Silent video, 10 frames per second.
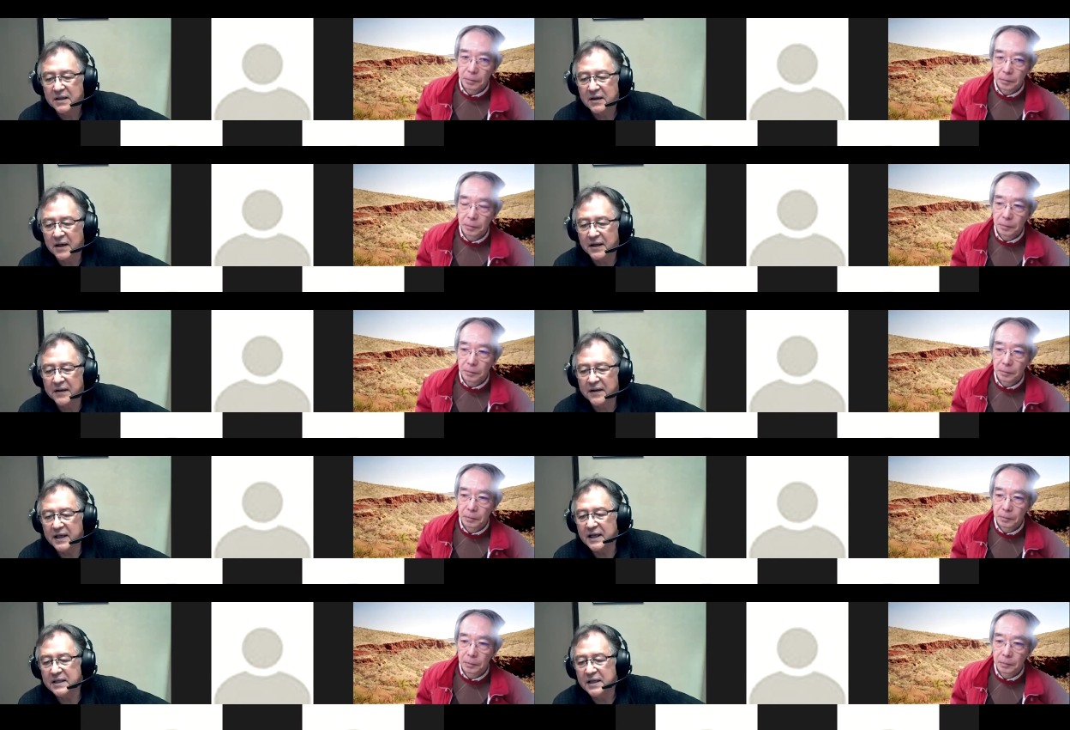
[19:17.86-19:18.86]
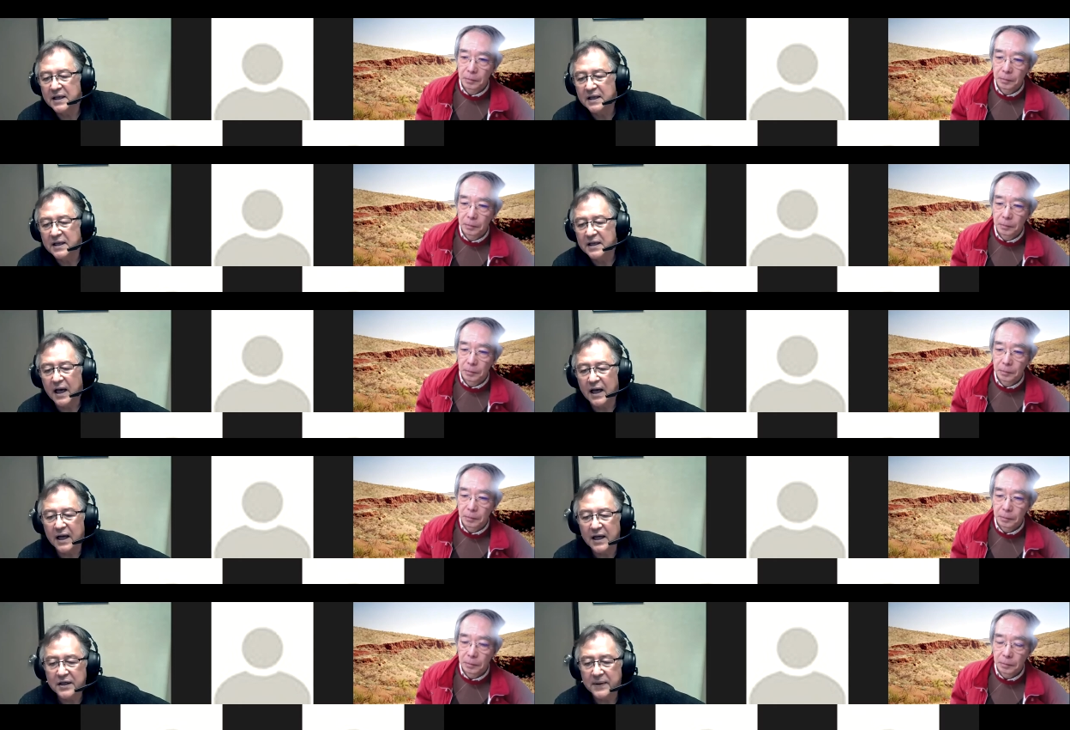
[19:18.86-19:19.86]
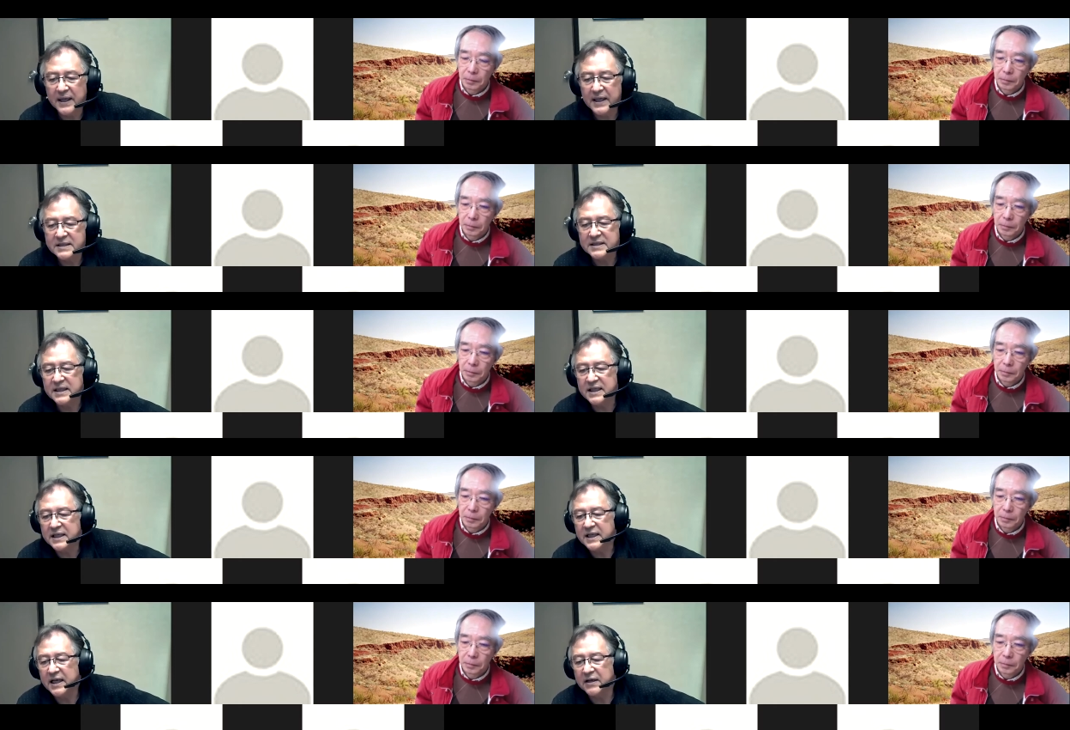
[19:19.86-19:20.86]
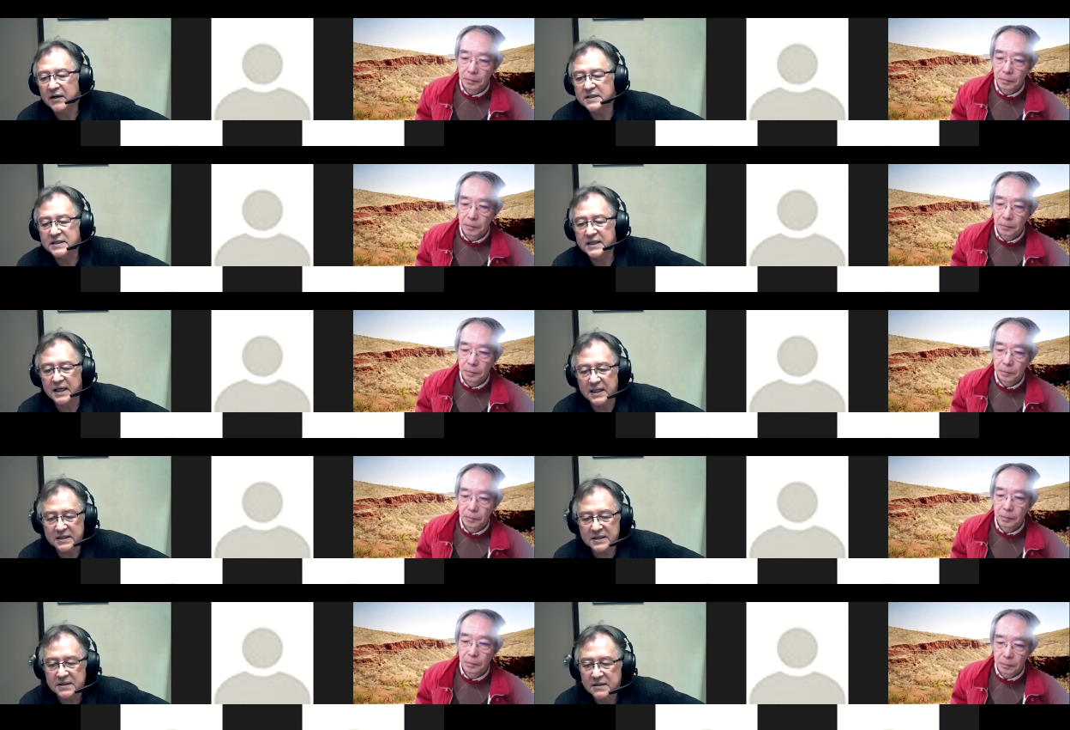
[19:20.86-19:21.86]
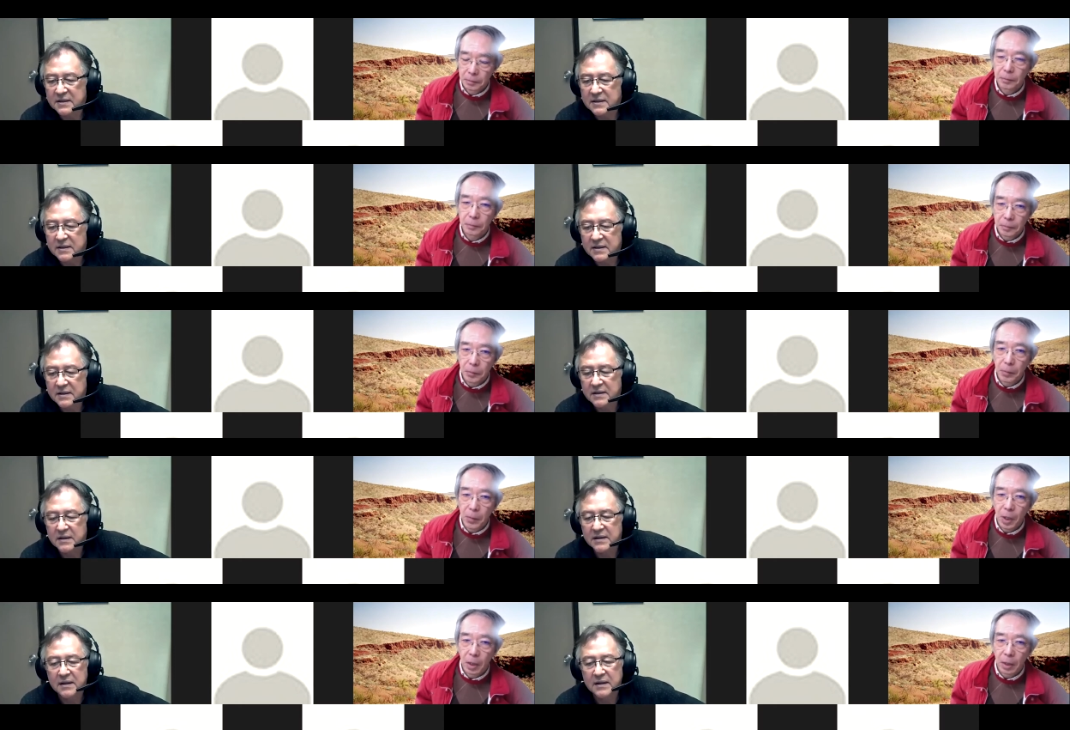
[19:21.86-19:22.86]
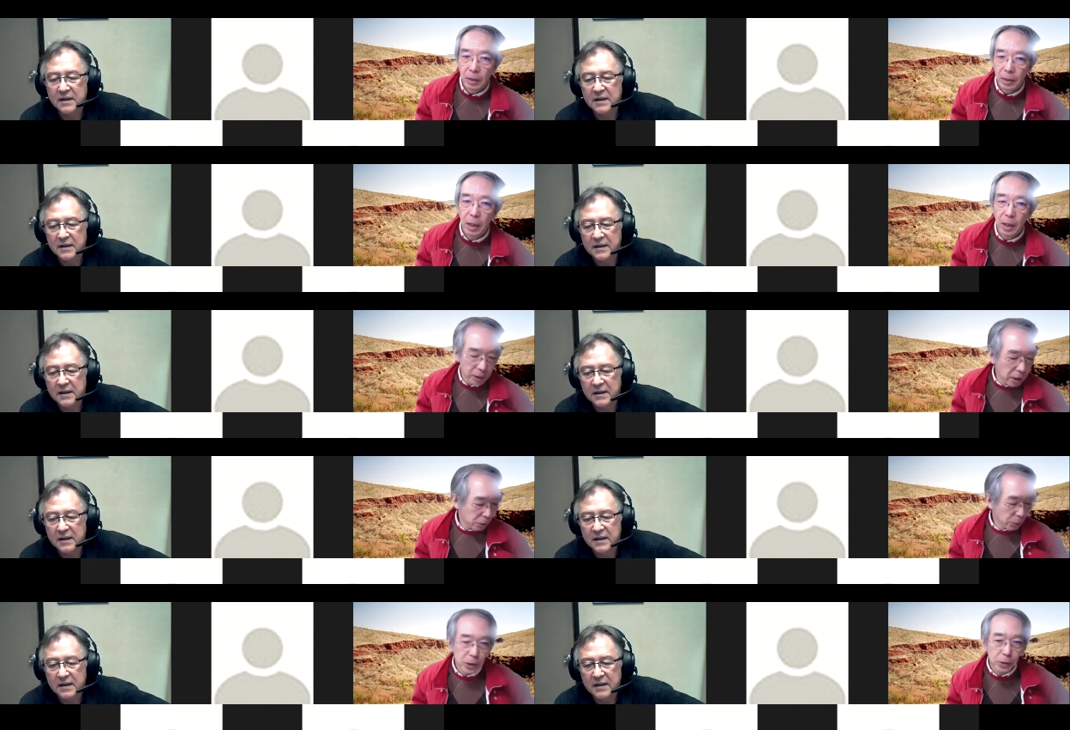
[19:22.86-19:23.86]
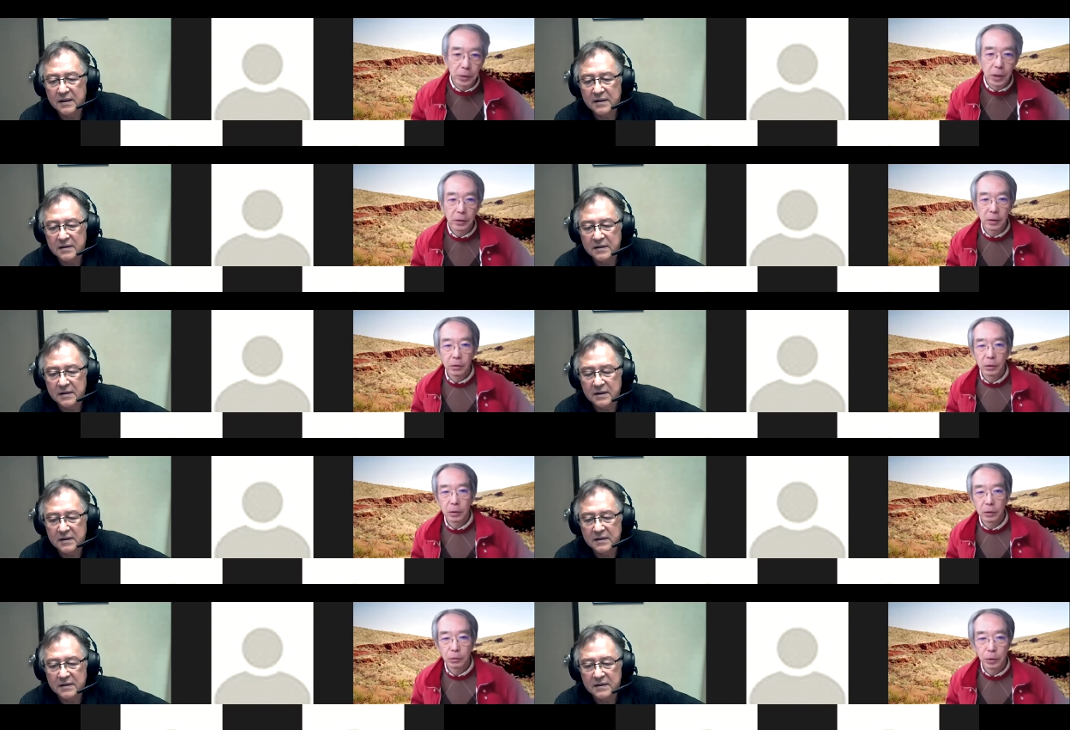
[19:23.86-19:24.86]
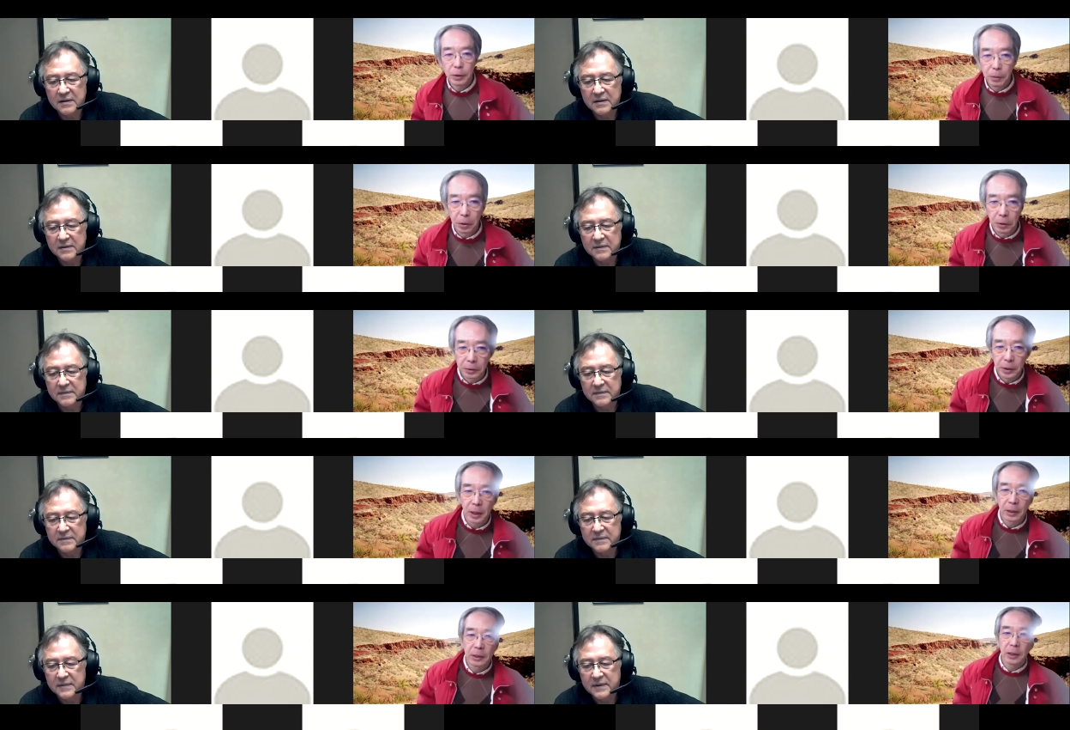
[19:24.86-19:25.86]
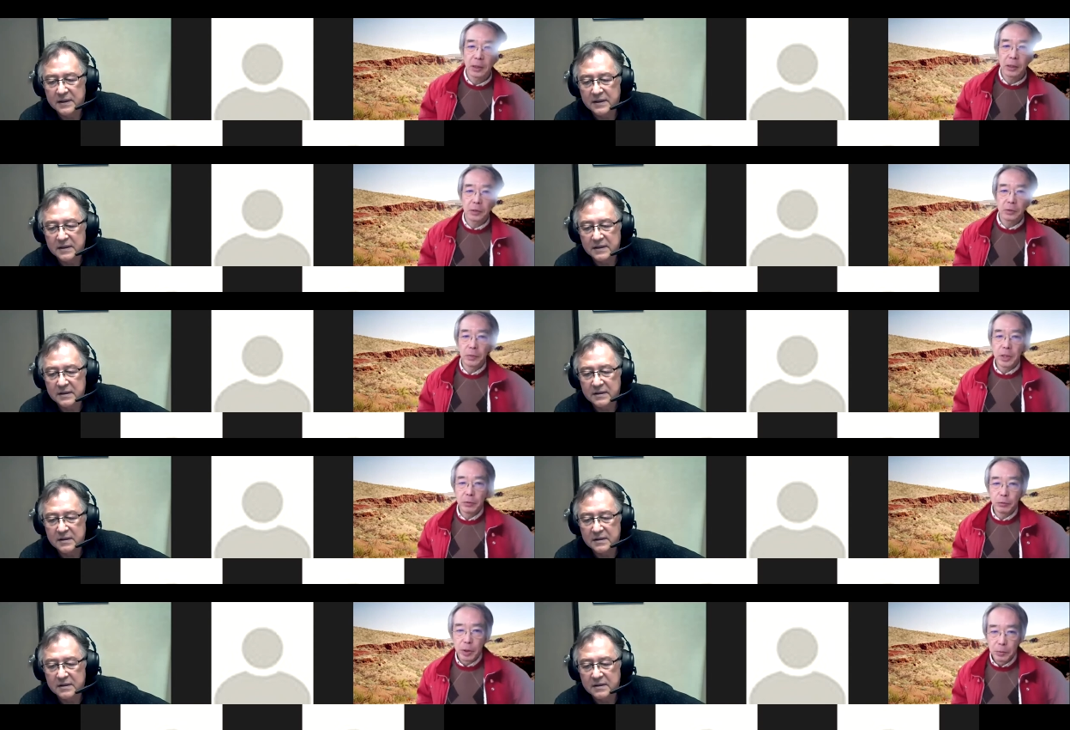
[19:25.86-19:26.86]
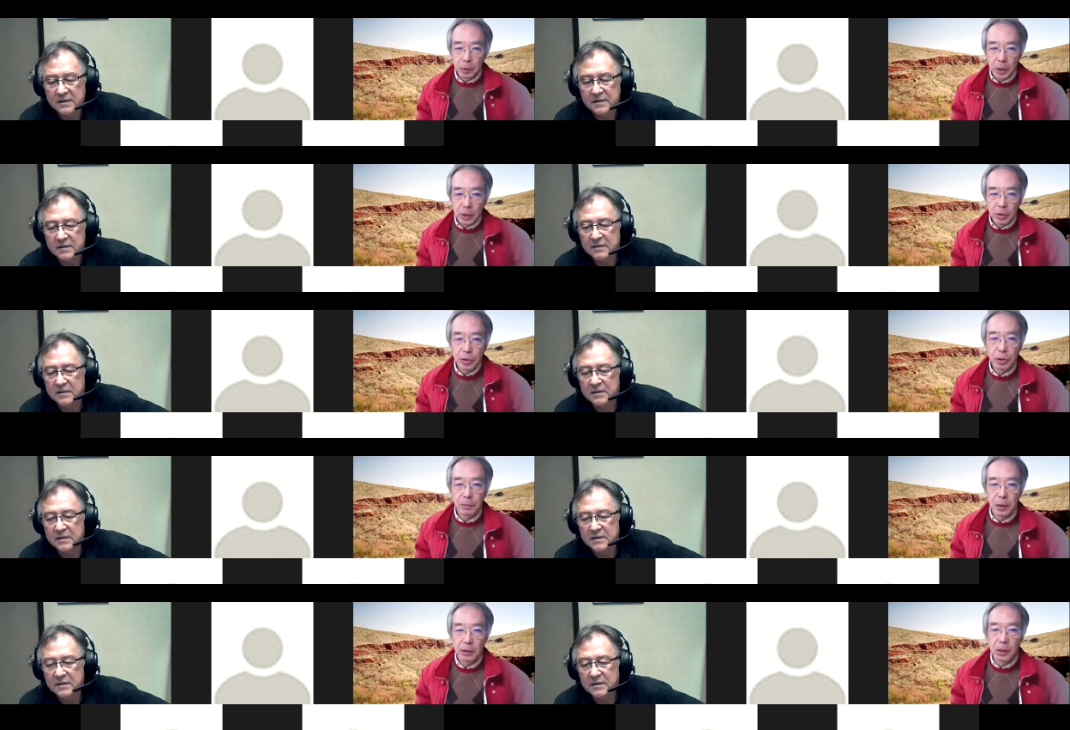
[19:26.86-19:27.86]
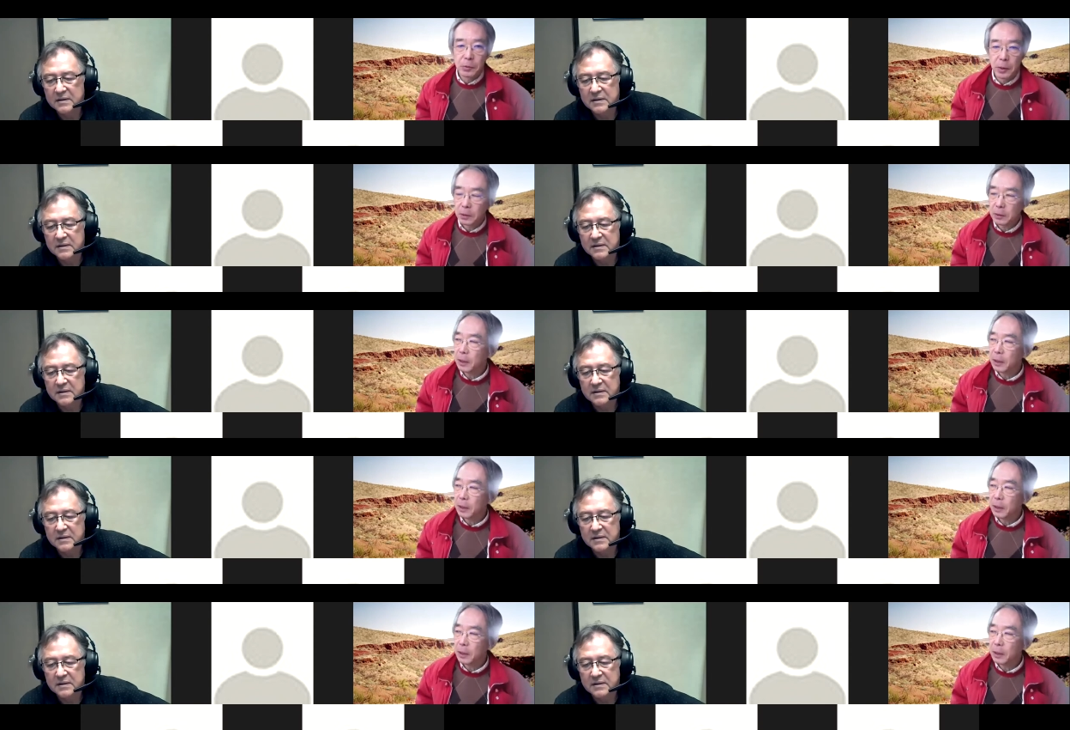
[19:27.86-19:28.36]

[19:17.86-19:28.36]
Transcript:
Speaker 1: on the uh, UNSCEAR studies?
Speaker 2: Yeah, yes, we saw that uh, report, and it's been reported in Japan as well.